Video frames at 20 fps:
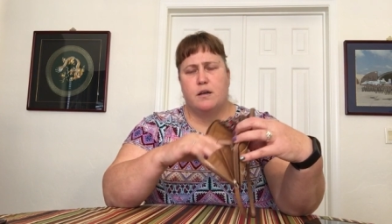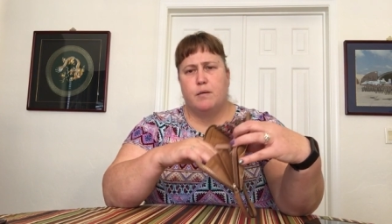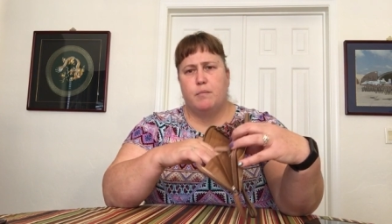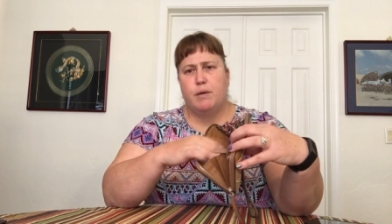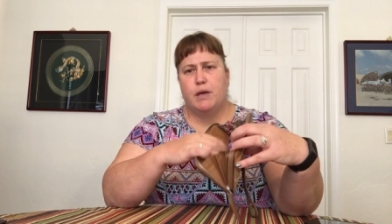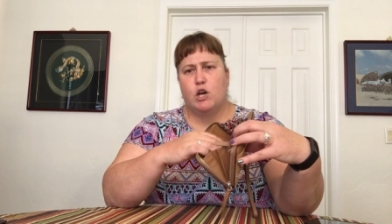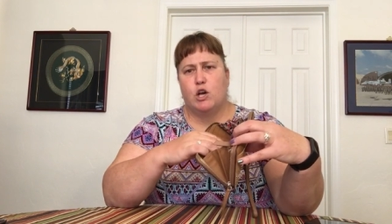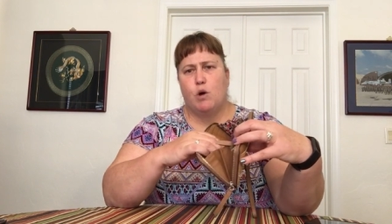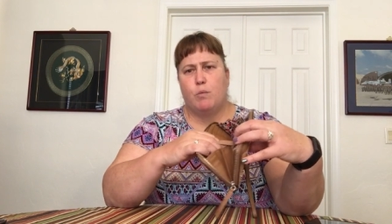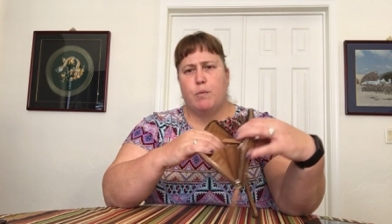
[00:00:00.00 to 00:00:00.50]

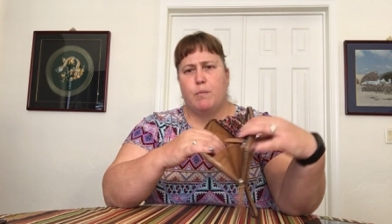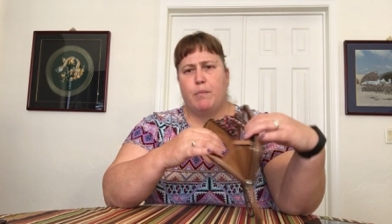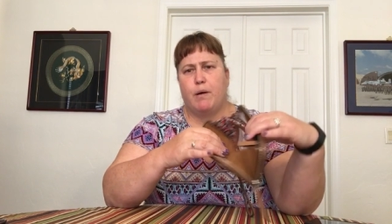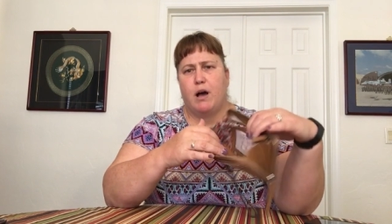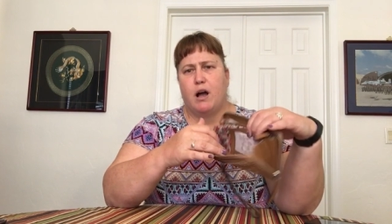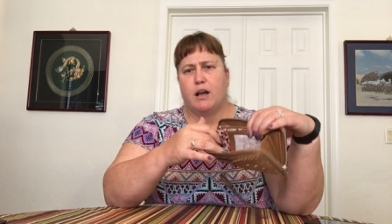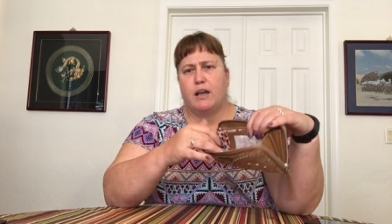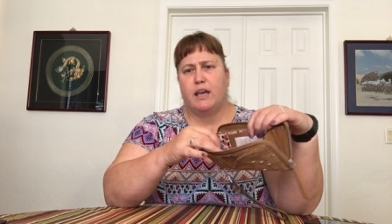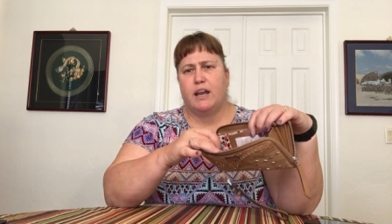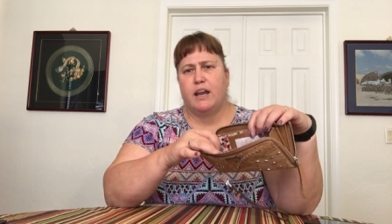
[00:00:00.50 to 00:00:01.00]
big open
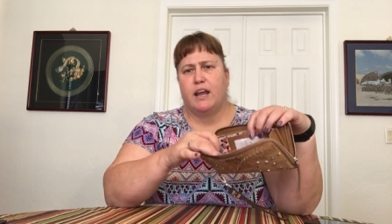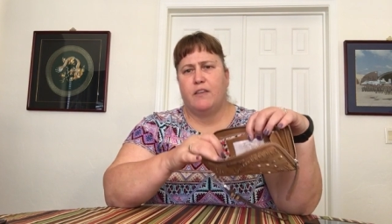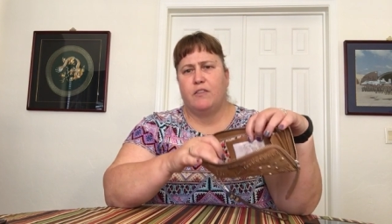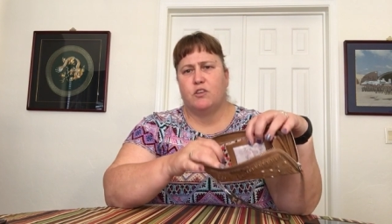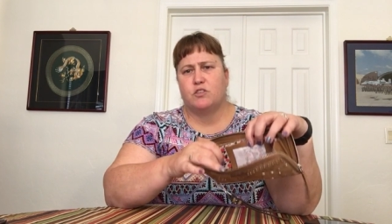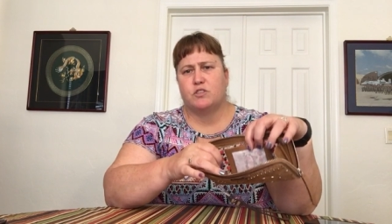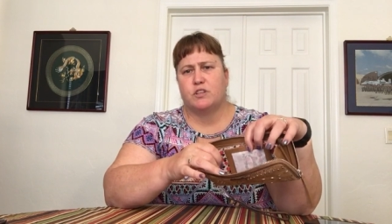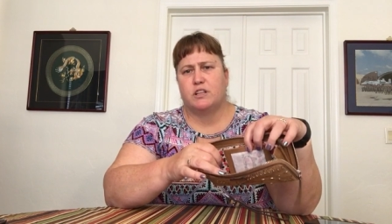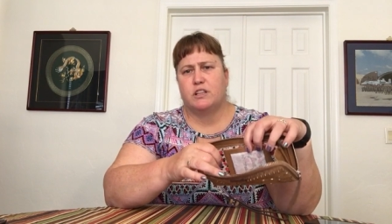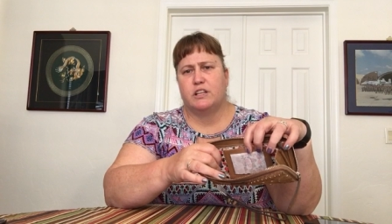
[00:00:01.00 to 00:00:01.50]
pocket, and
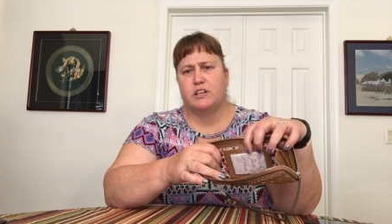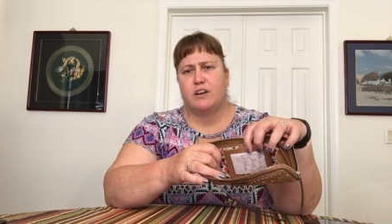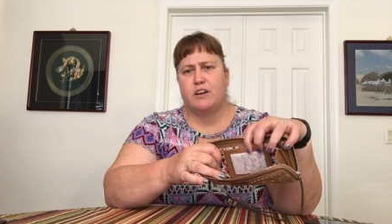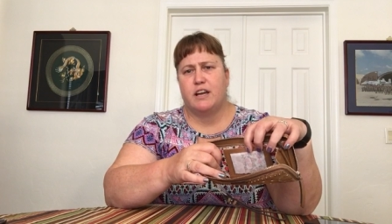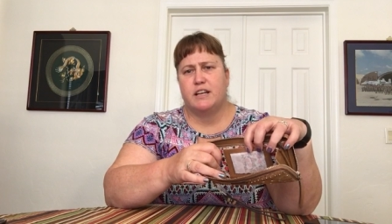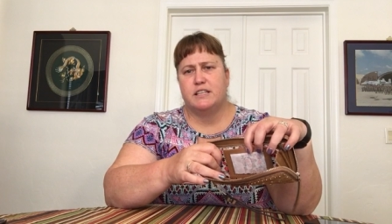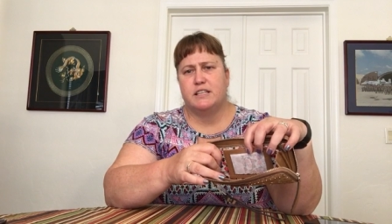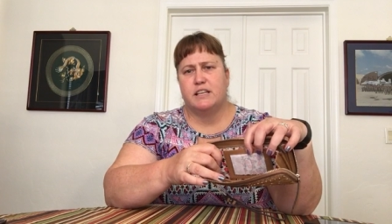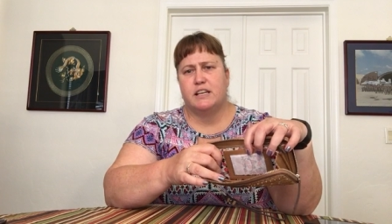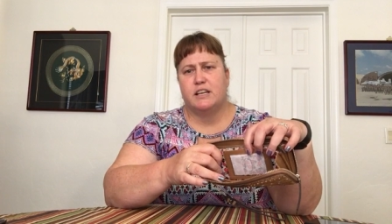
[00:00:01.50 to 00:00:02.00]
there's a clear
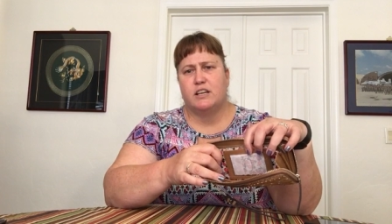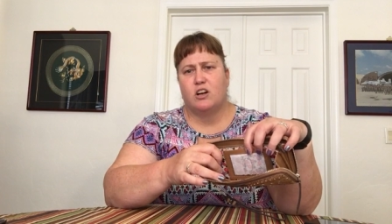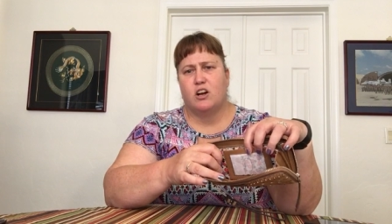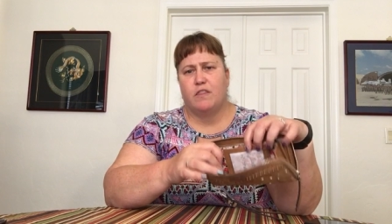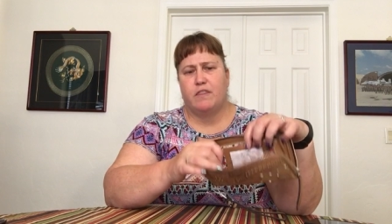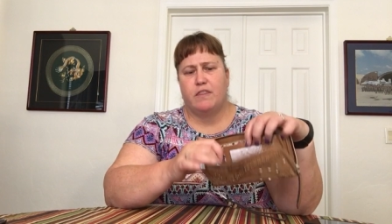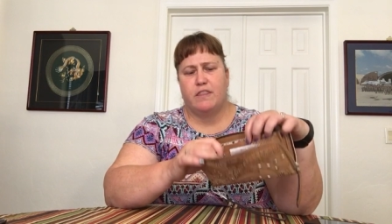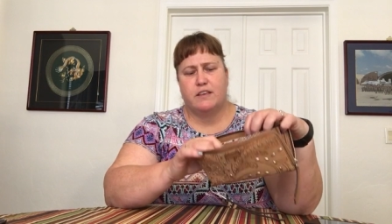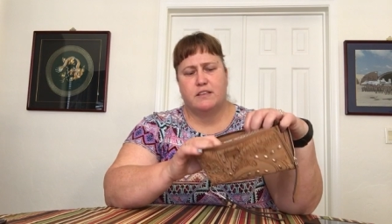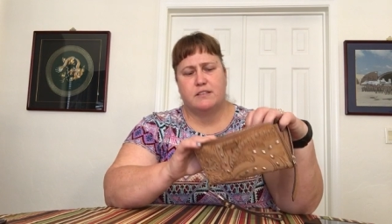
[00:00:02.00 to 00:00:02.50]
ID
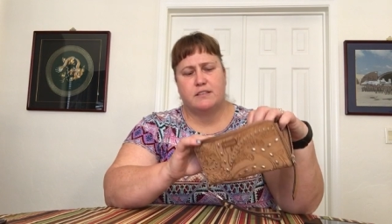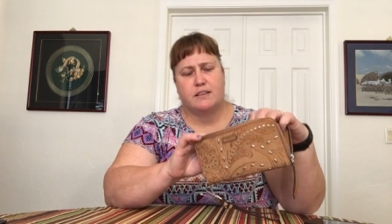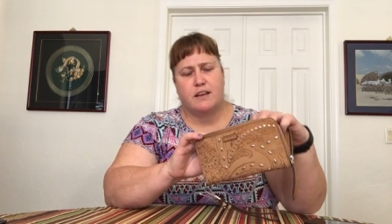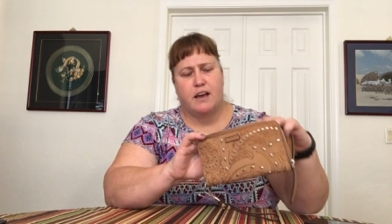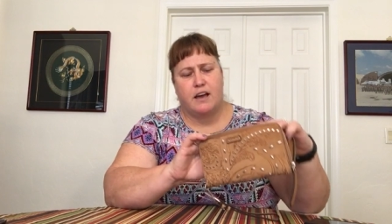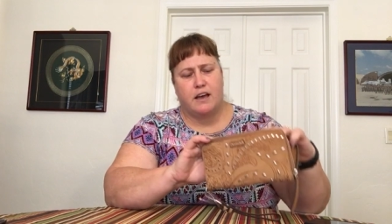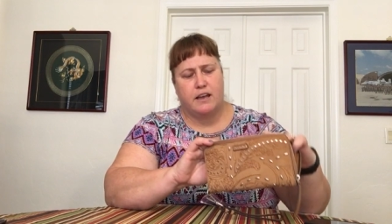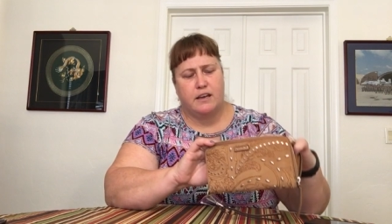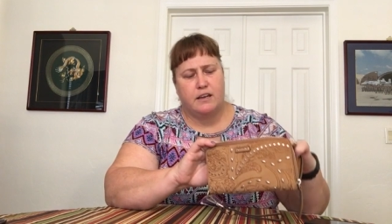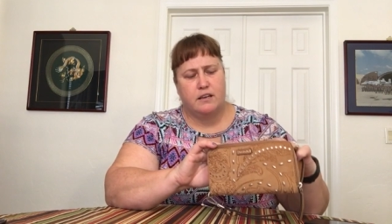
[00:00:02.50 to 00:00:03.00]
on this
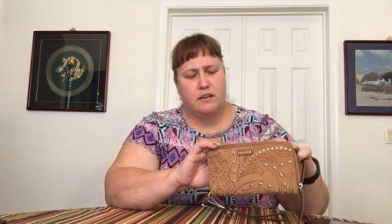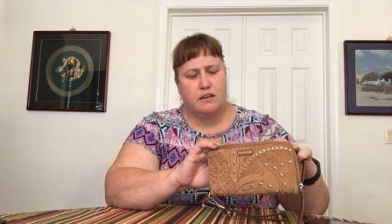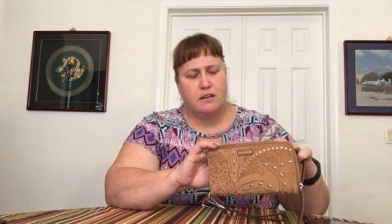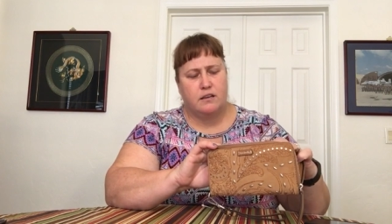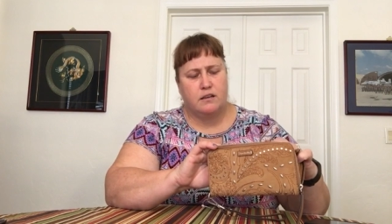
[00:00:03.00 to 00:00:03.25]
side.